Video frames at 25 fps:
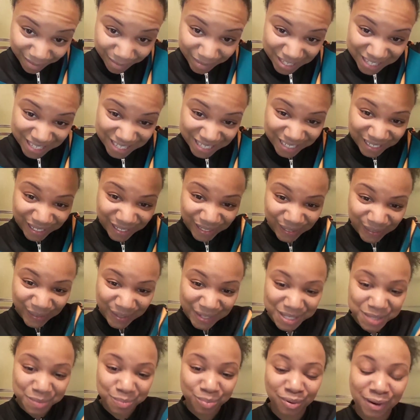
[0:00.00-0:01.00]
to you as
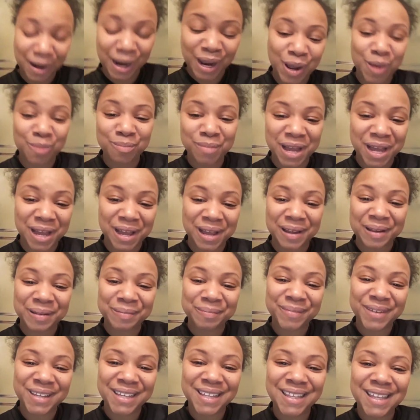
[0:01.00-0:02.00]
a proud mom,
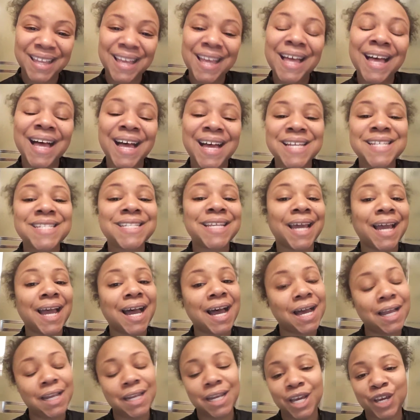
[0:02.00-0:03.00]
I say
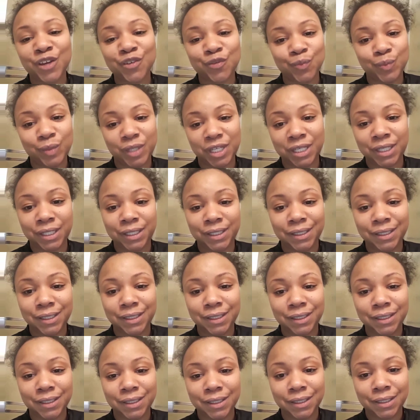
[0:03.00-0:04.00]
I love me,
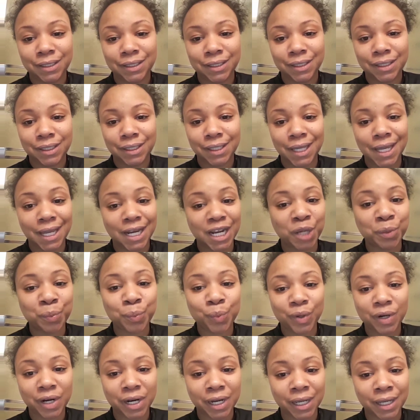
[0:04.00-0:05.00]
and I
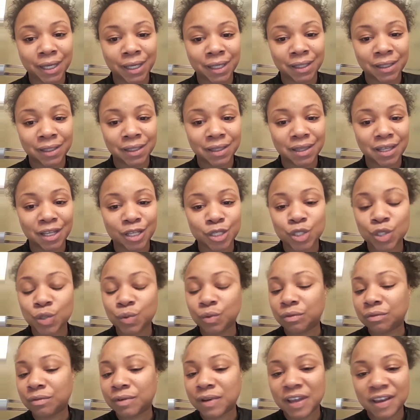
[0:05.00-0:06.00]
pray that you
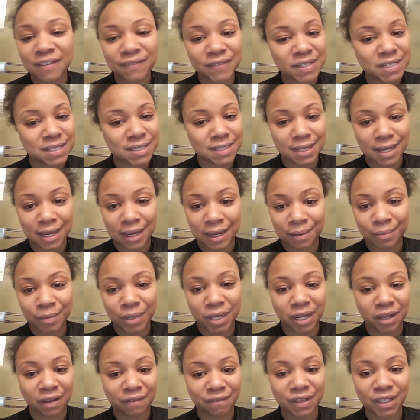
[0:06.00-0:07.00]
will never stop
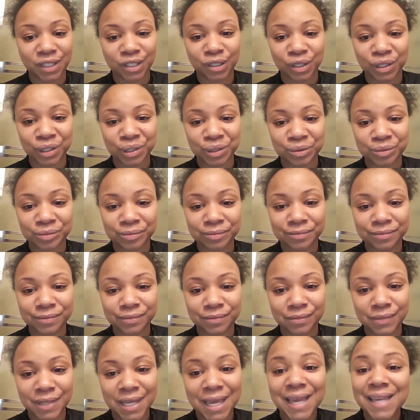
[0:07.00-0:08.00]
loving you.
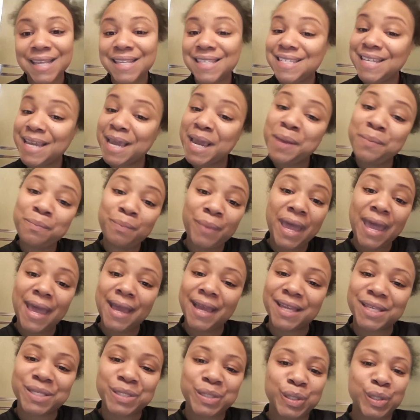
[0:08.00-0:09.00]
Tap back
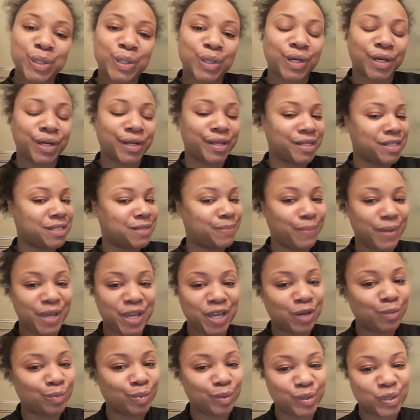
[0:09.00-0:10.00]
into your
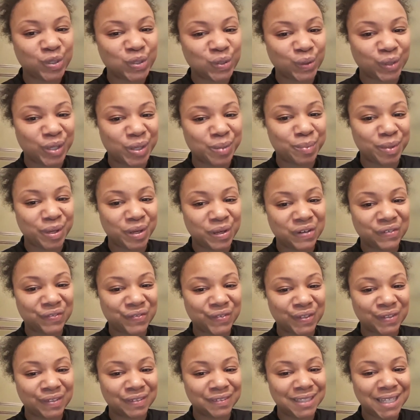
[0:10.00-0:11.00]
unspeakable joy,
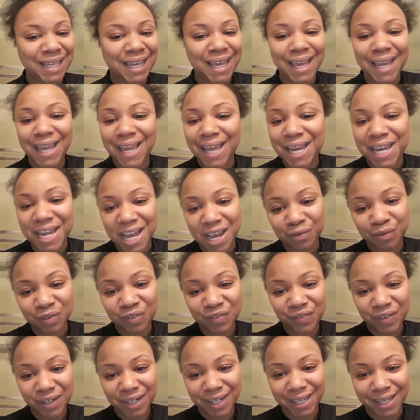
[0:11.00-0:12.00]
beautiful, and never
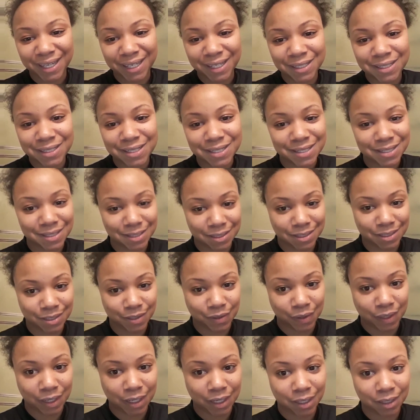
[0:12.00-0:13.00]
forget to
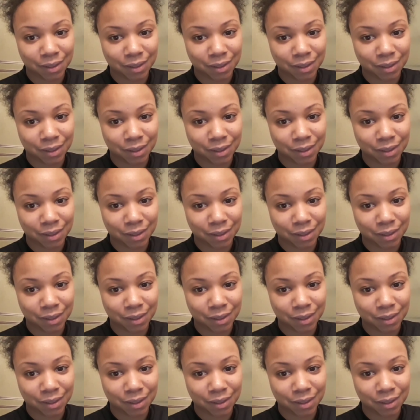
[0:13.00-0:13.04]
subscribe.